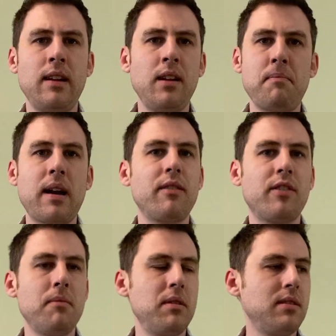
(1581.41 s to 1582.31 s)
on the back of
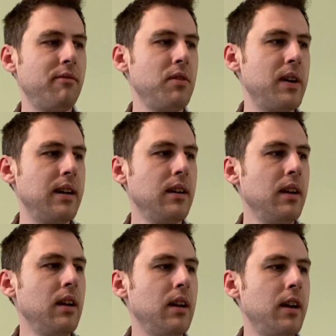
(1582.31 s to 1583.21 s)
cupboards everywhere,
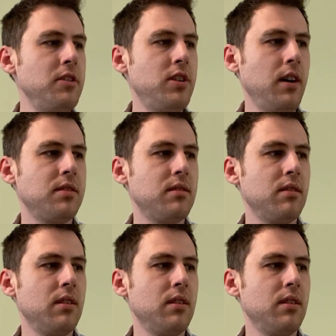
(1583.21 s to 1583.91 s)
and just